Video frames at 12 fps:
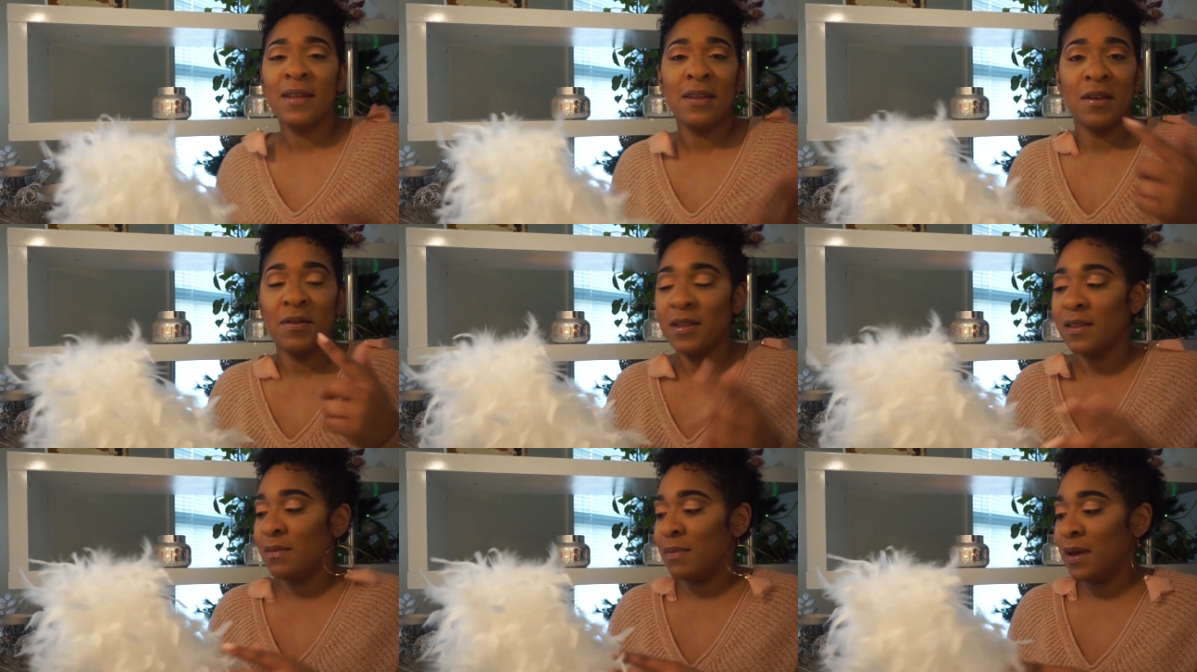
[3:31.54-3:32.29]
No,
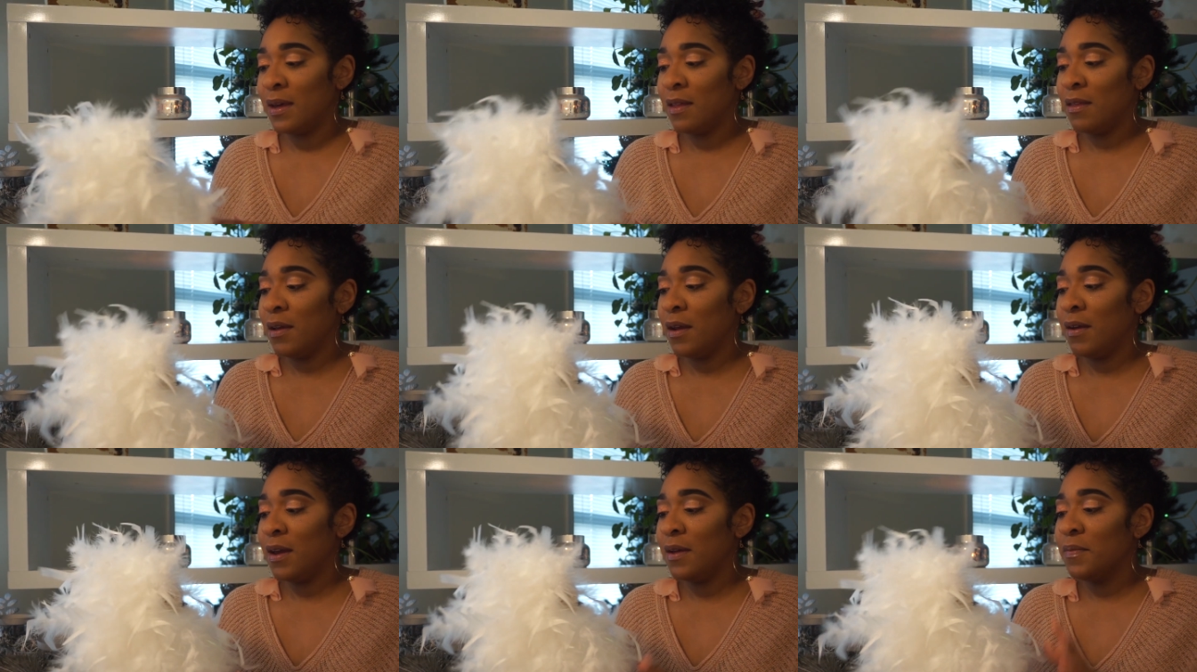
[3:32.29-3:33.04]
it's in my other
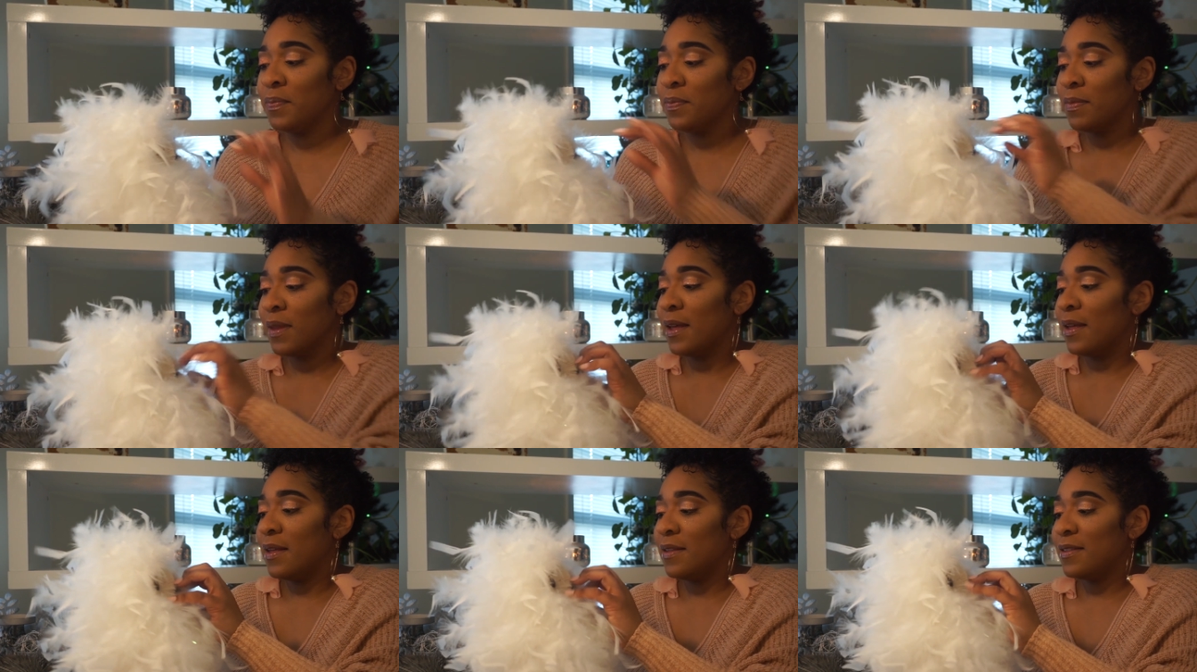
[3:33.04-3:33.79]
area.
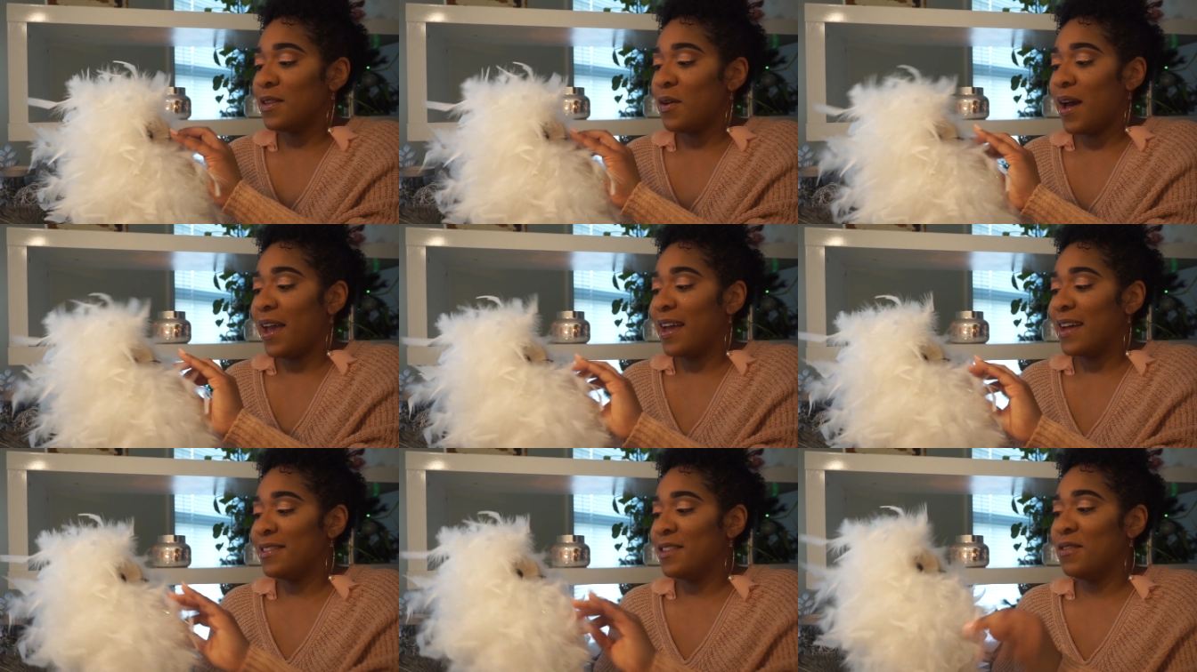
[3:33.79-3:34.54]
So I
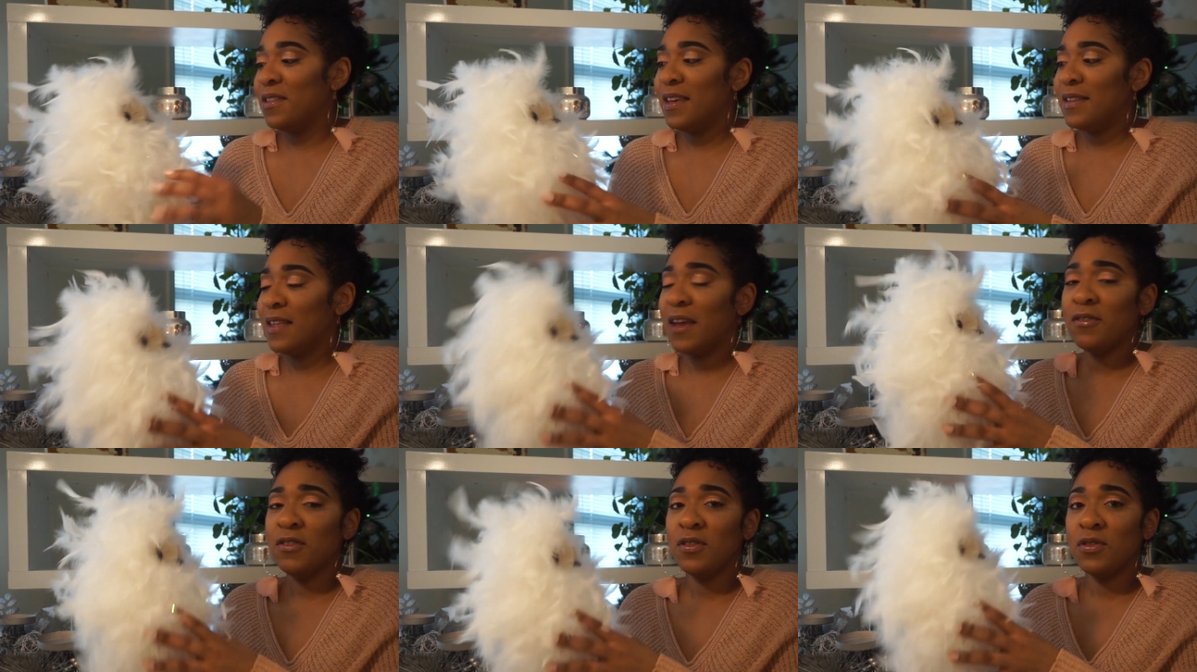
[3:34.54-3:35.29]
got 2 of these. They
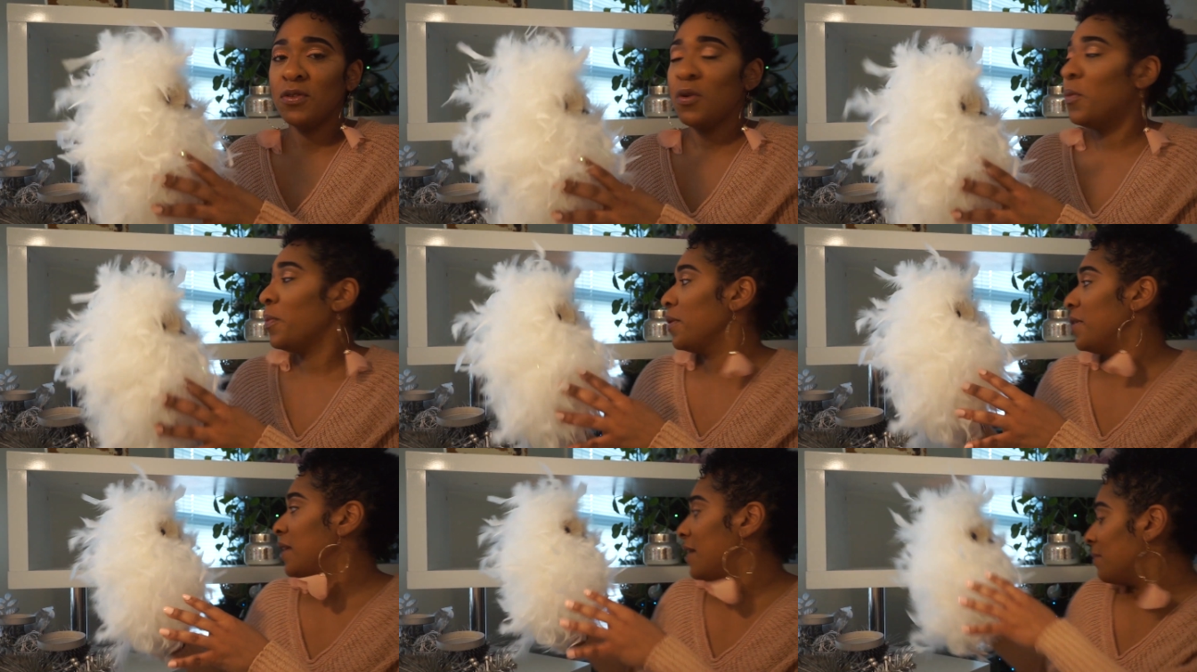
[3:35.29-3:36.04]
were just so
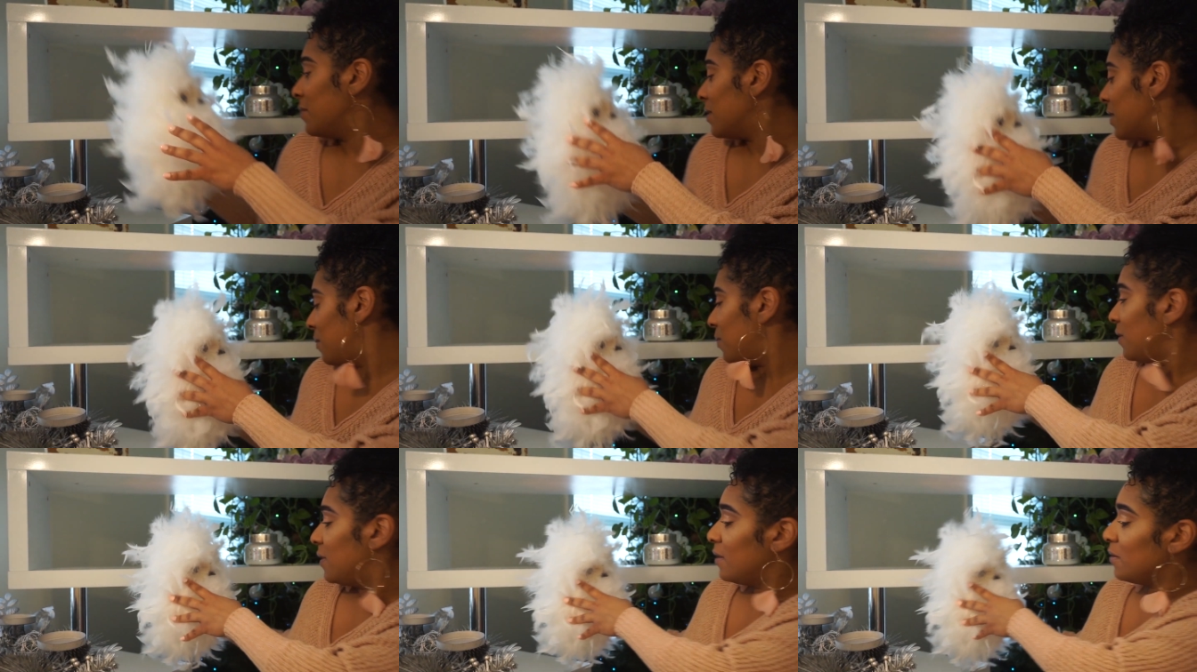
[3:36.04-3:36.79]
pretty. I'm just gonna
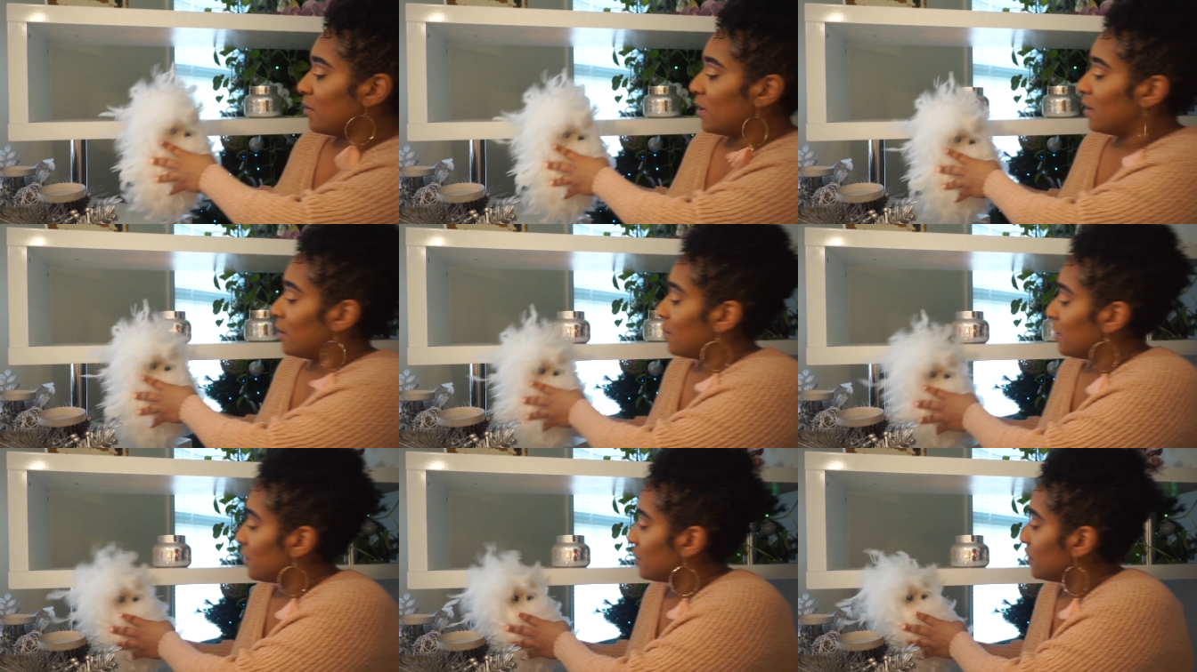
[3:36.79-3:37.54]
put these right here.